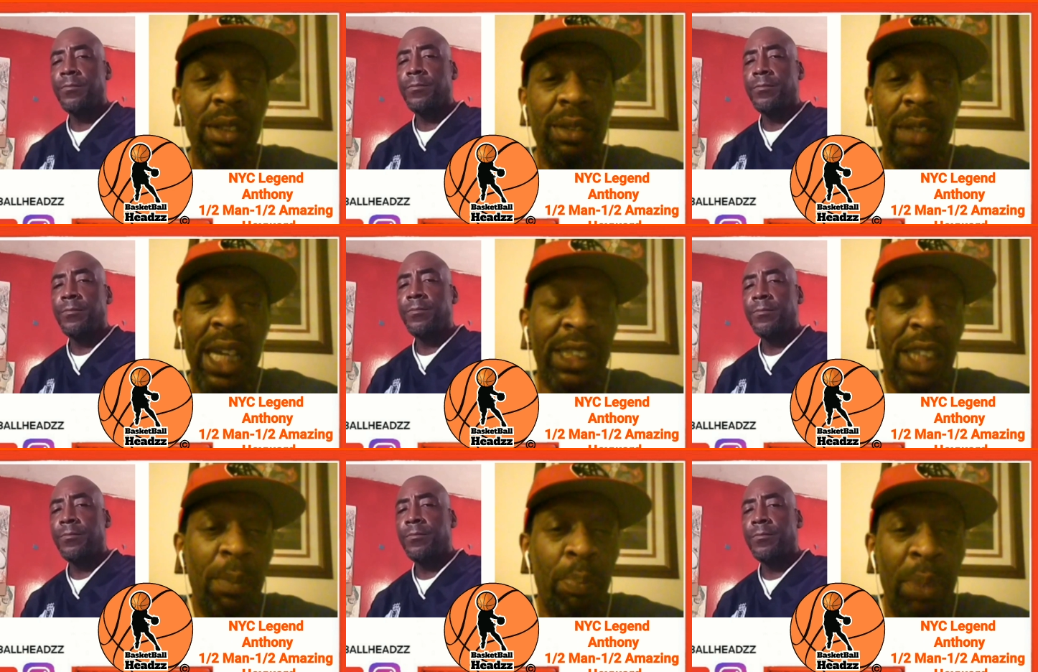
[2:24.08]
Speaker 1: like I
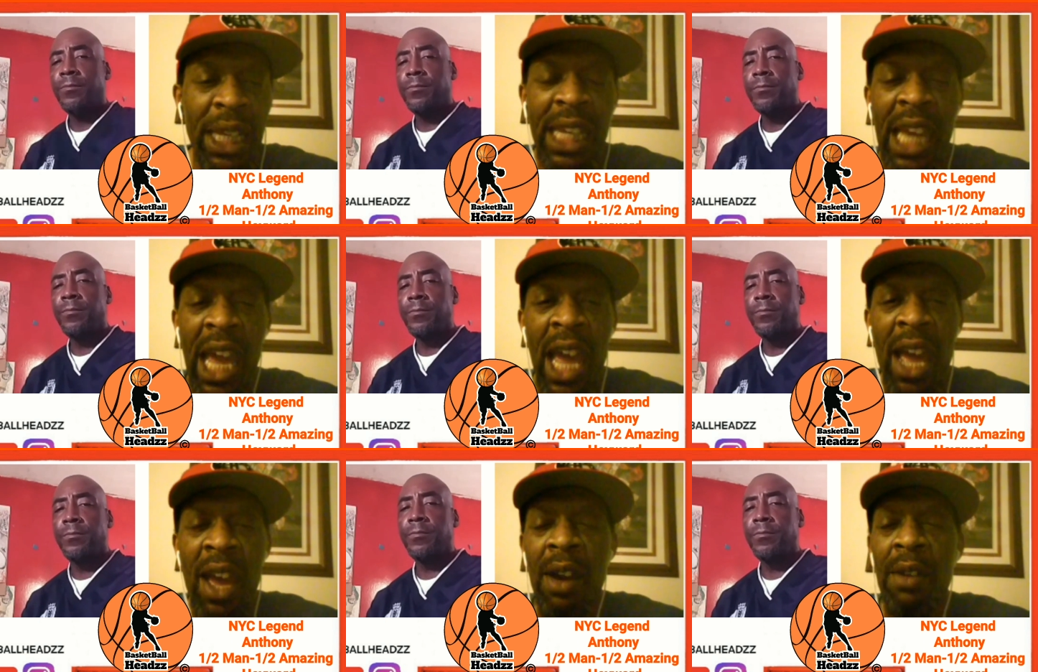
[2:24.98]
said, Big
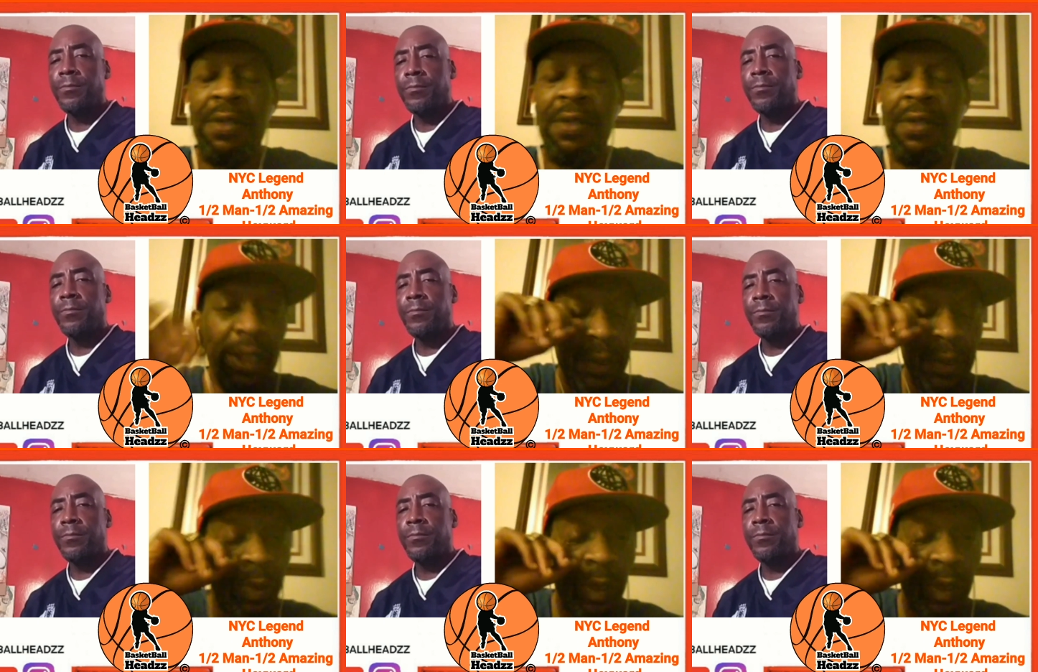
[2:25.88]
Cav,
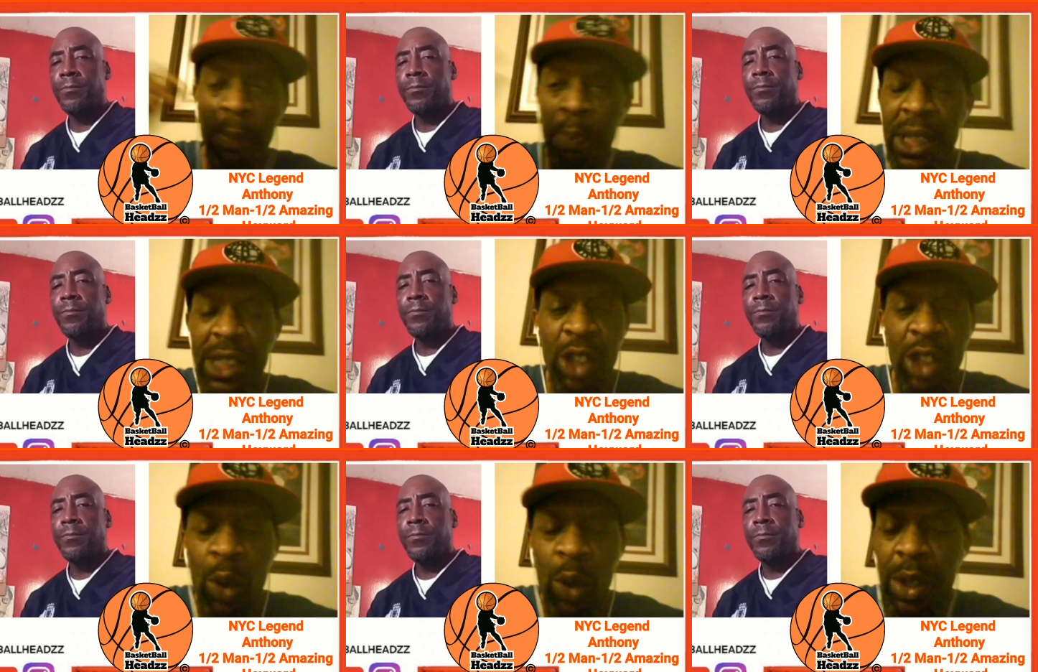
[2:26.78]

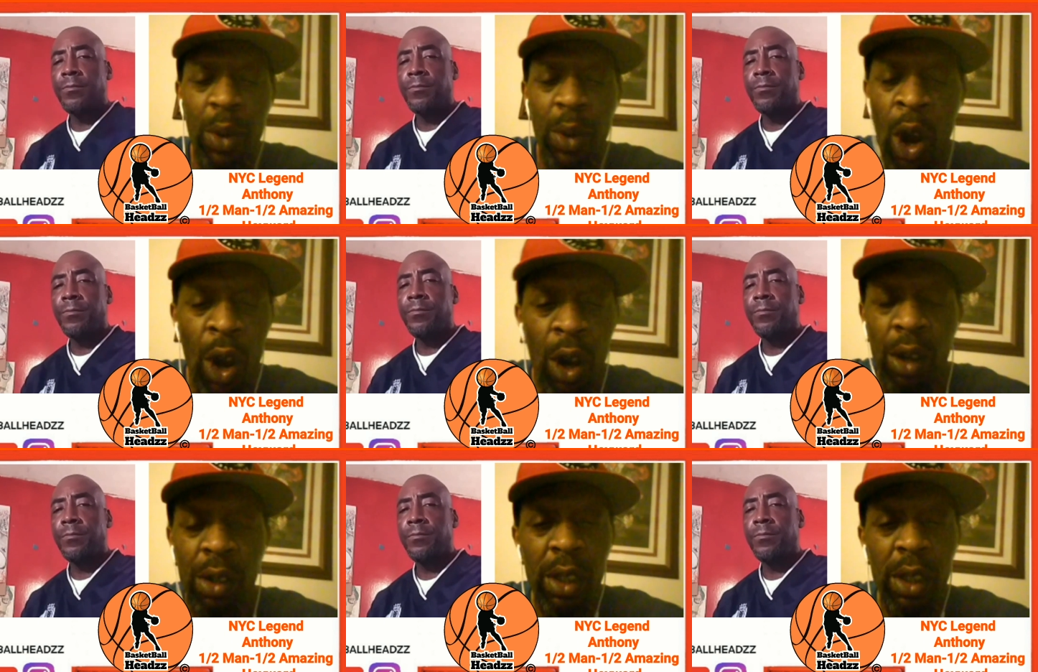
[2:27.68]
Bezo, we were
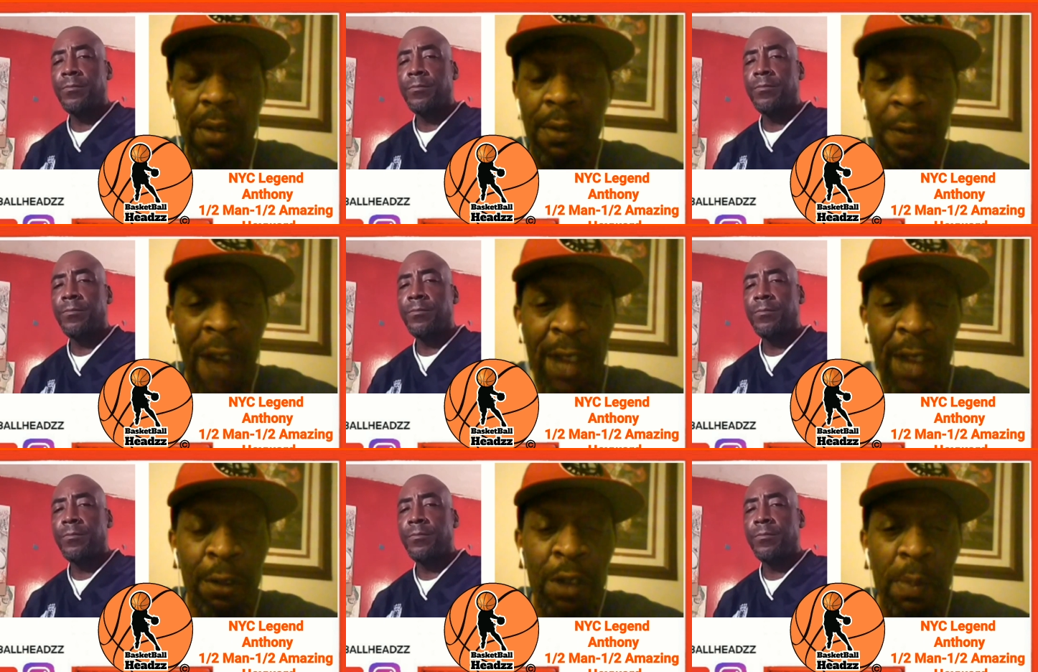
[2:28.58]
all fighting
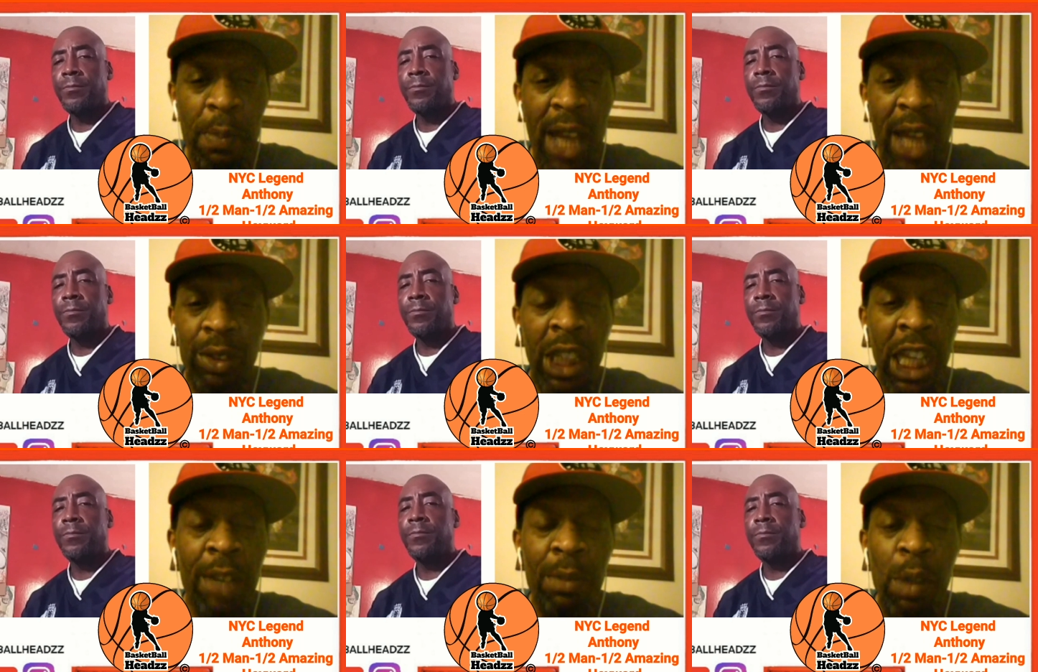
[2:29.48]
for rebounds.
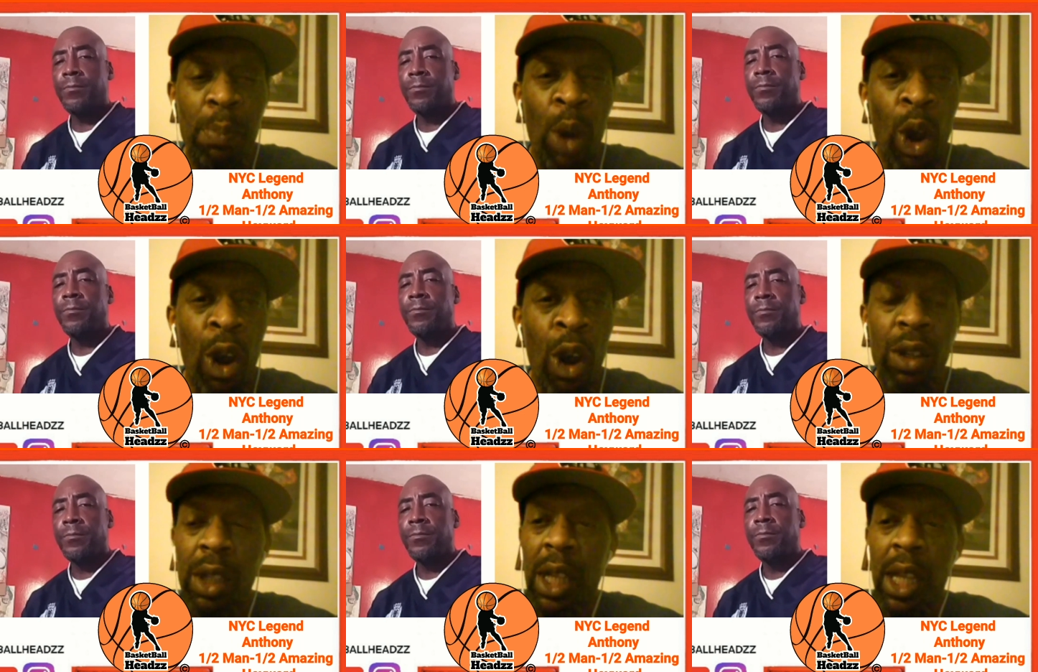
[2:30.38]
Get him the ball
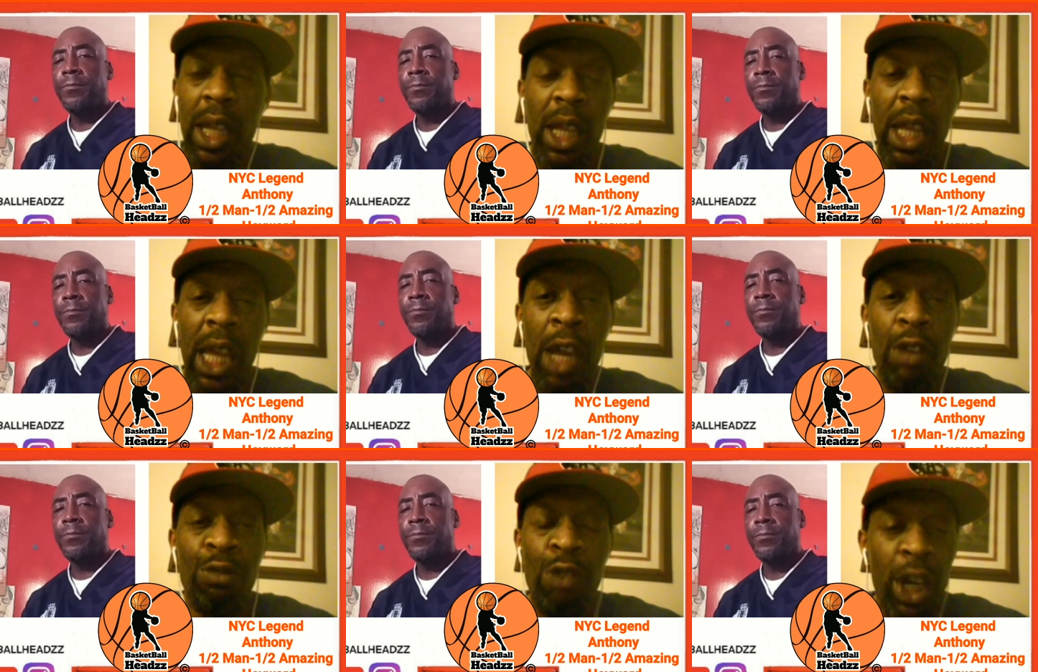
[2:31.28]

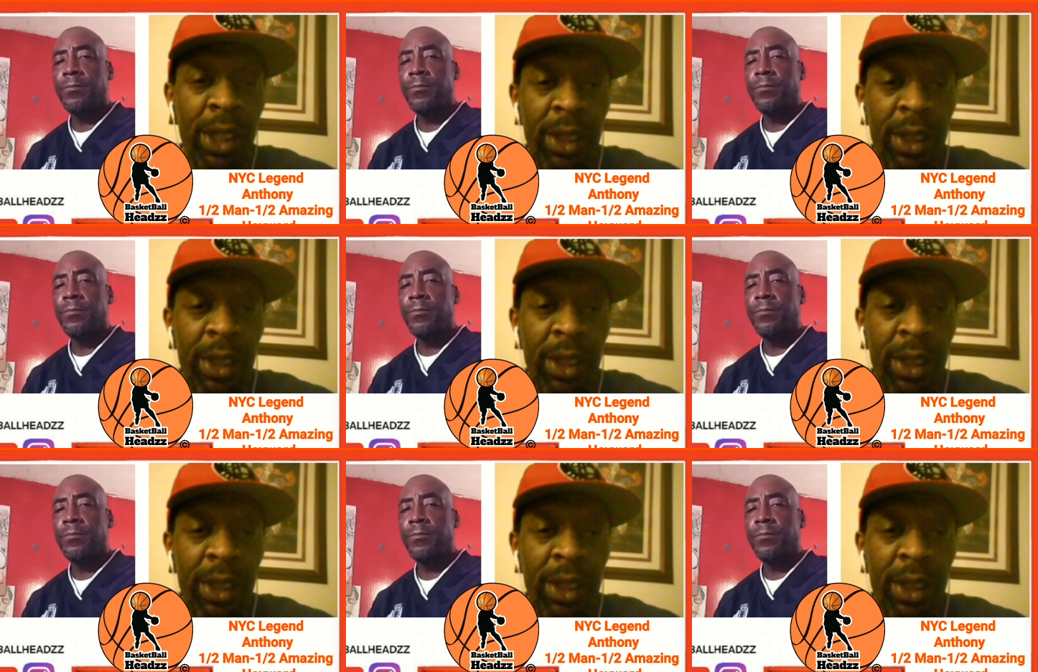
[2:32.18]
and run.